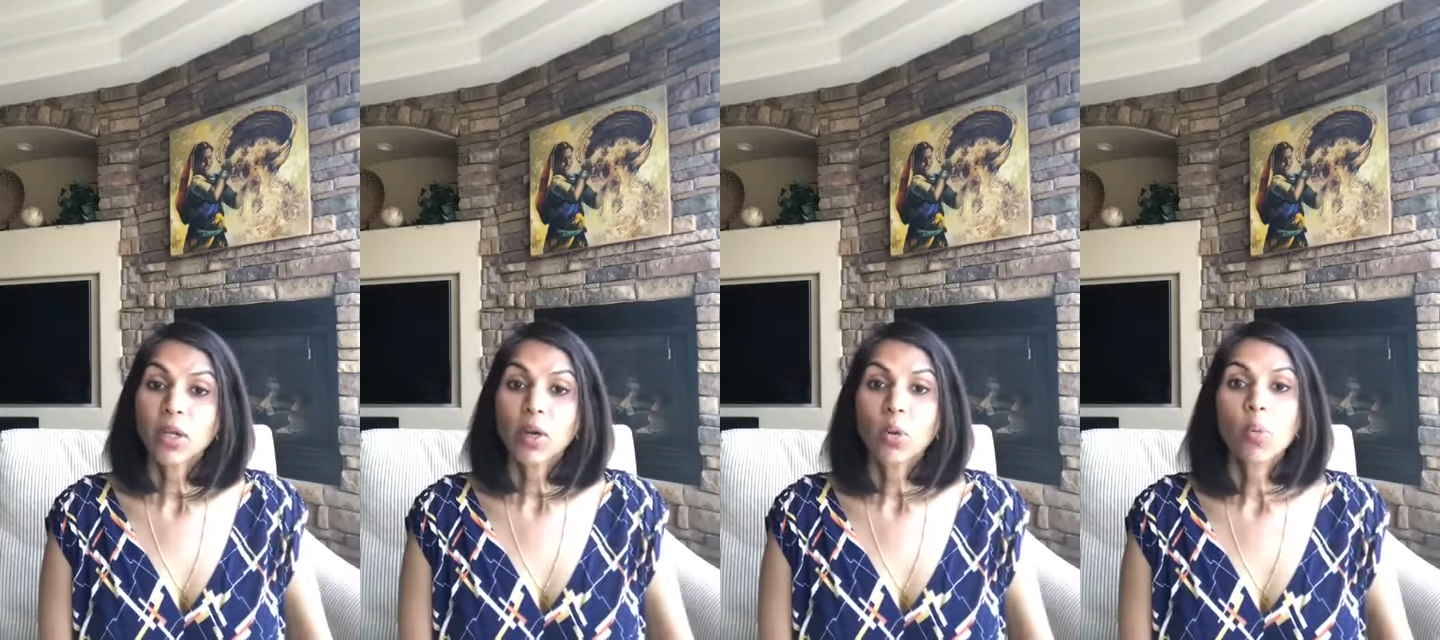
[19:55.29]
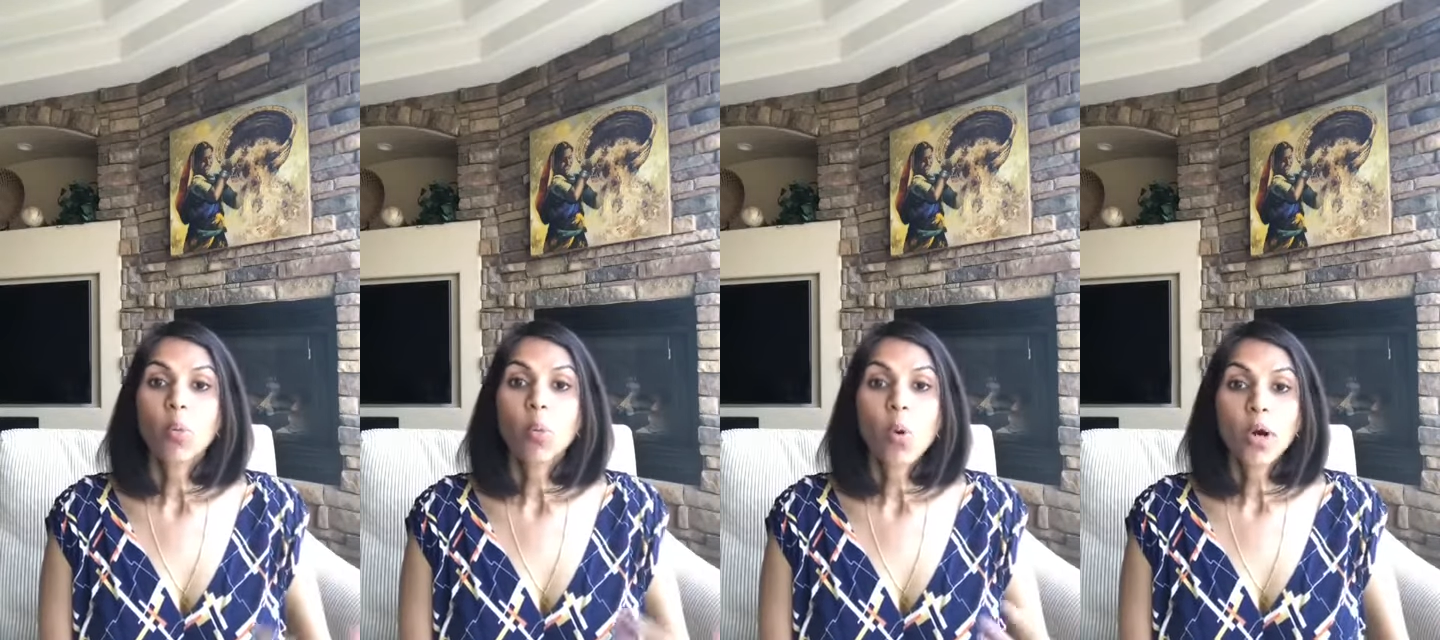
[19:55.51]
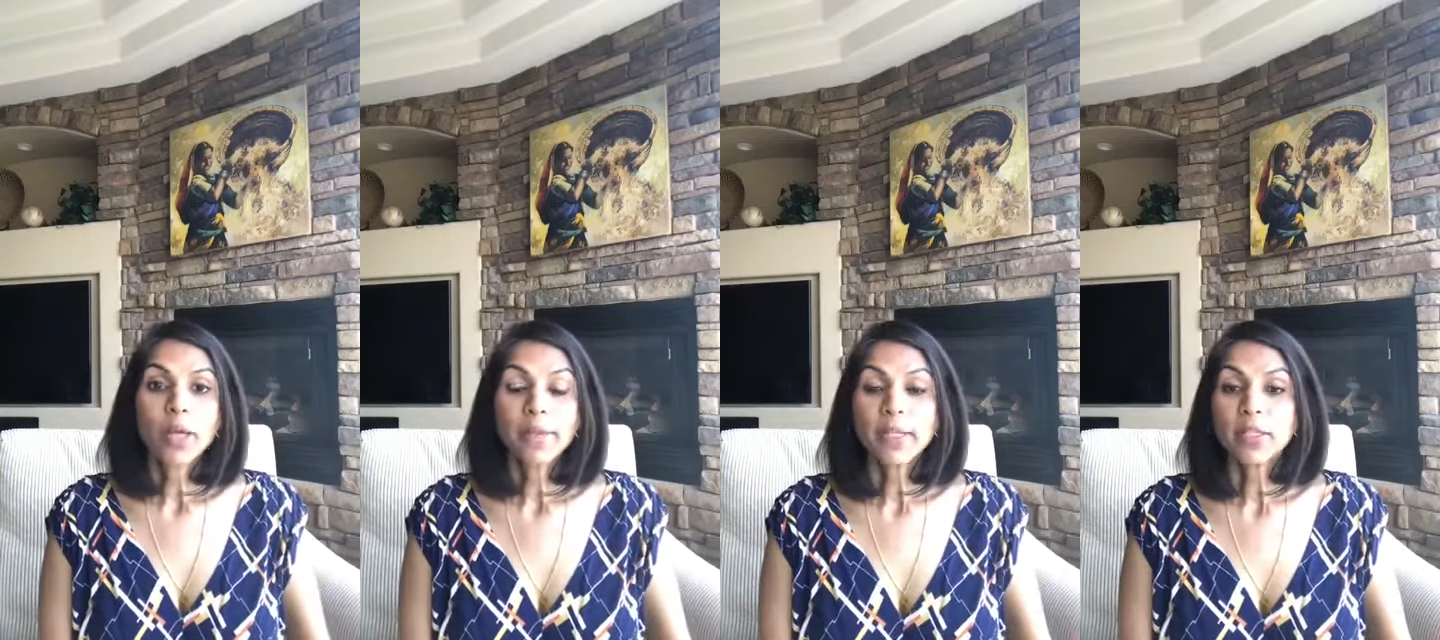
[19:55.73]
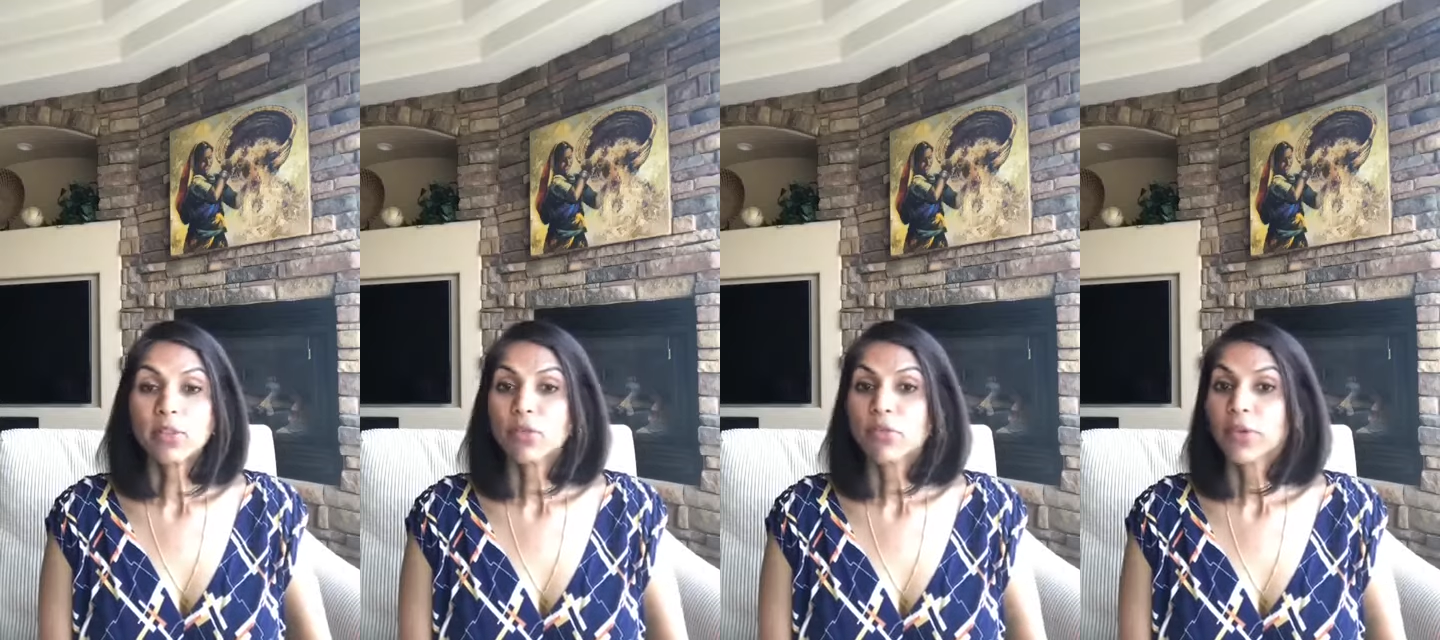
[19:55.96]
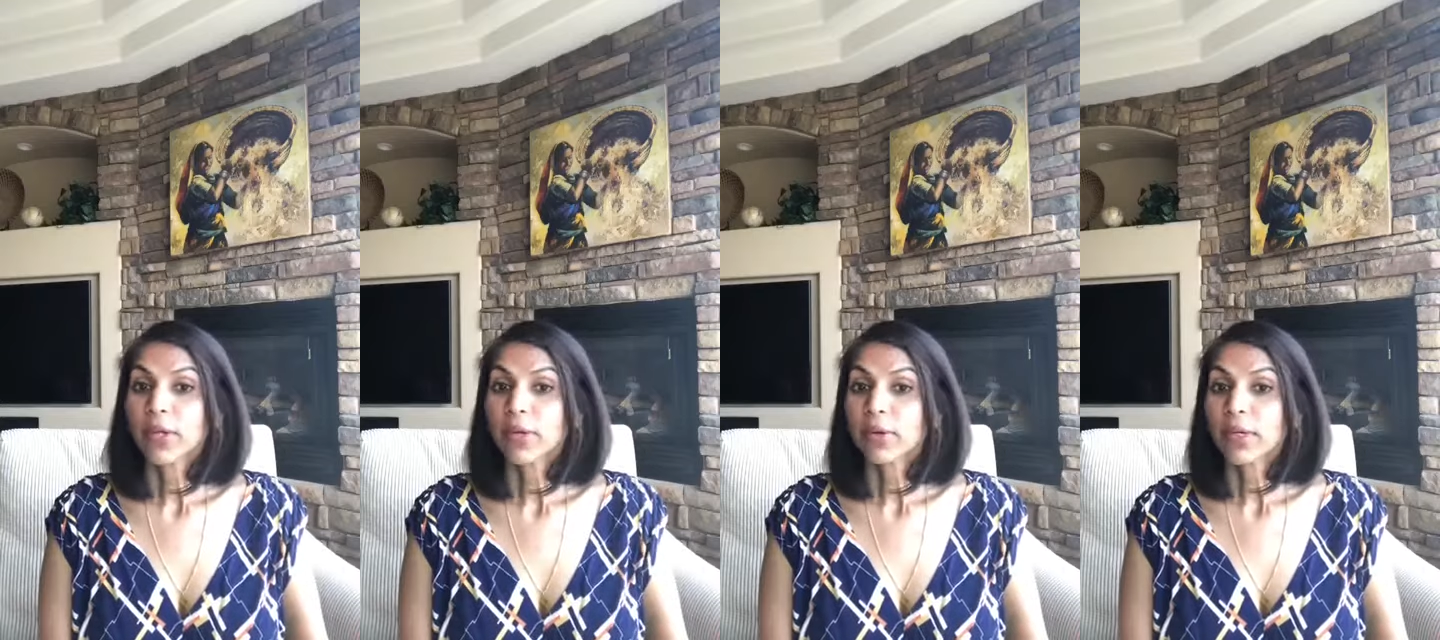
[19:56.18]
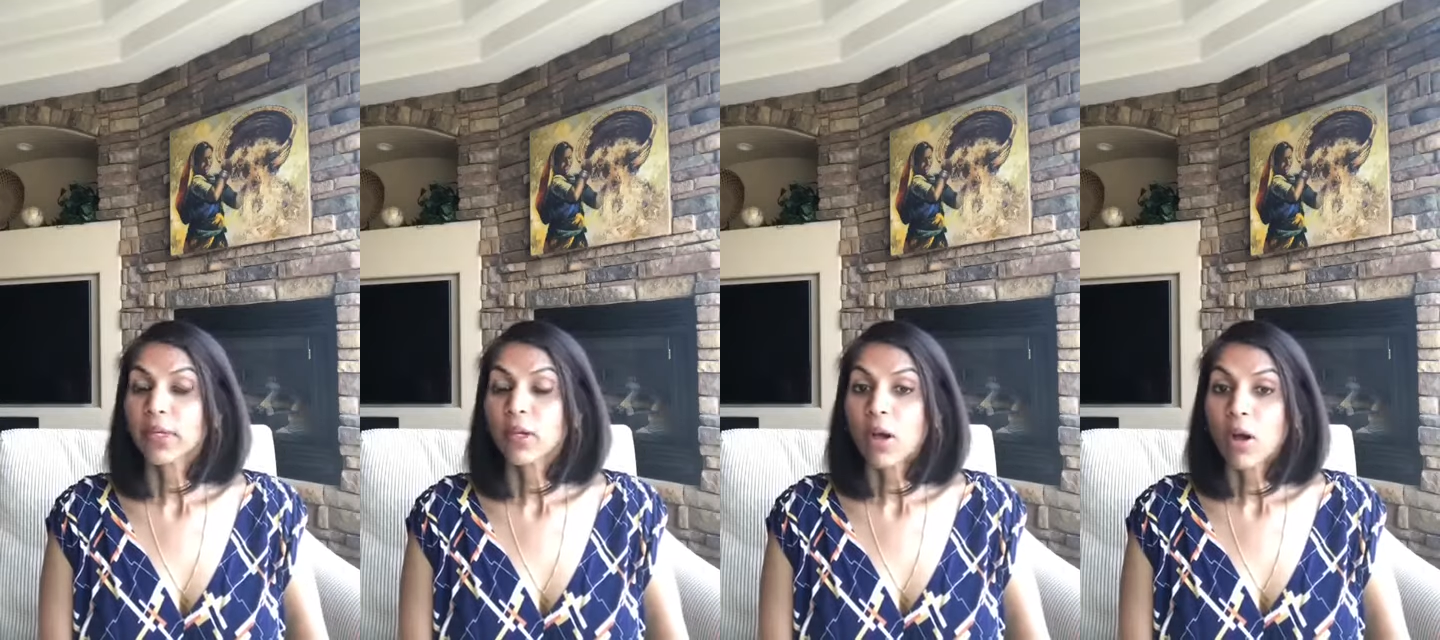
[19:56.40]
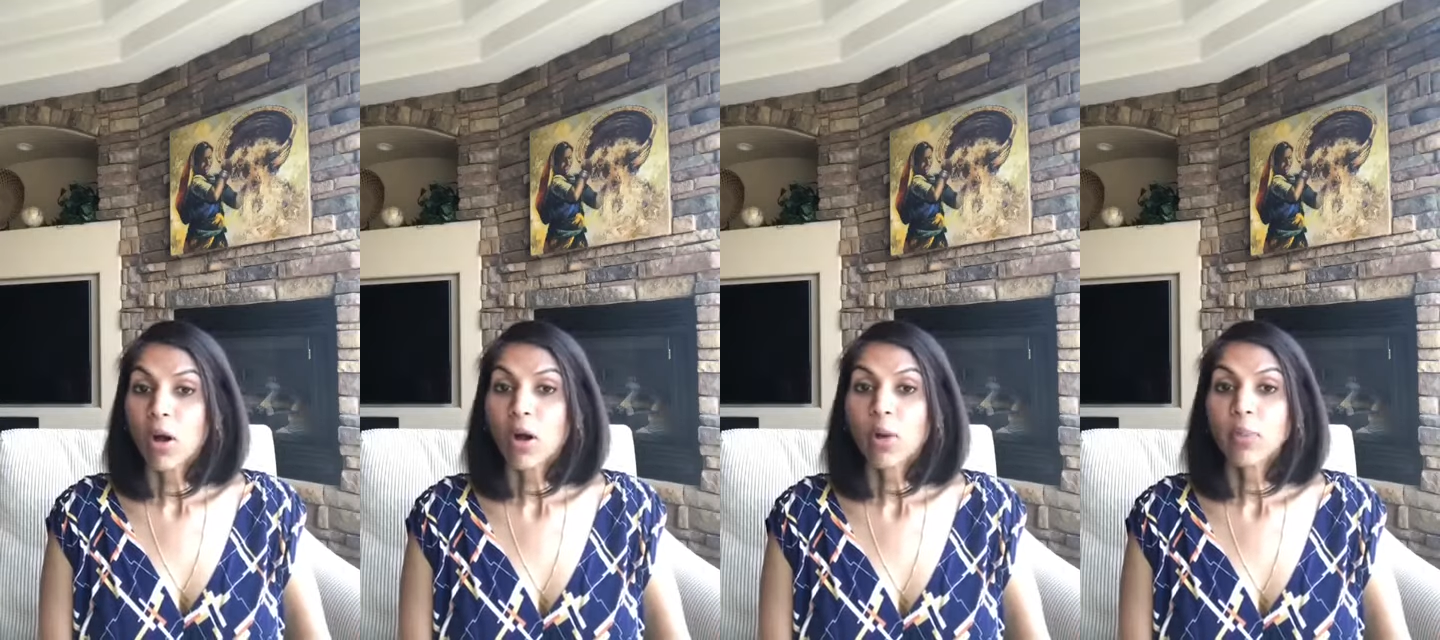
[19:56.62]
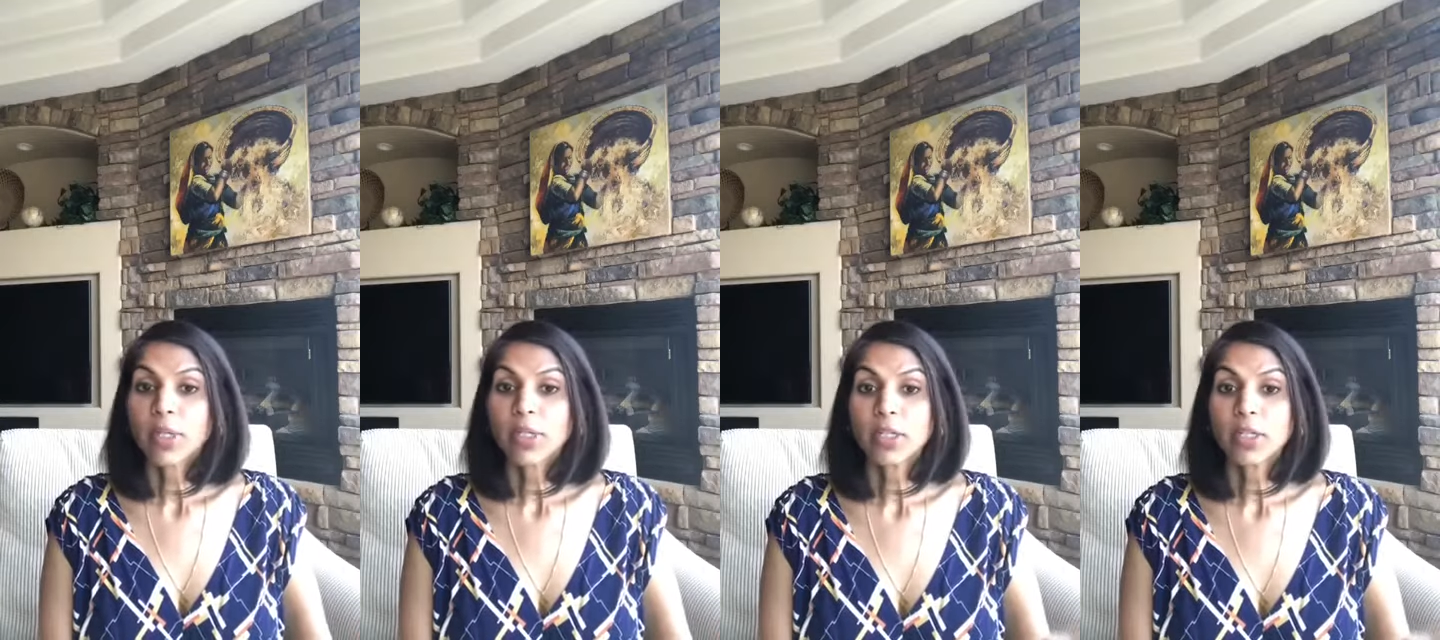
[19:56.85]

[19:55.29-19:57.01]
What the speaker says: One that's very common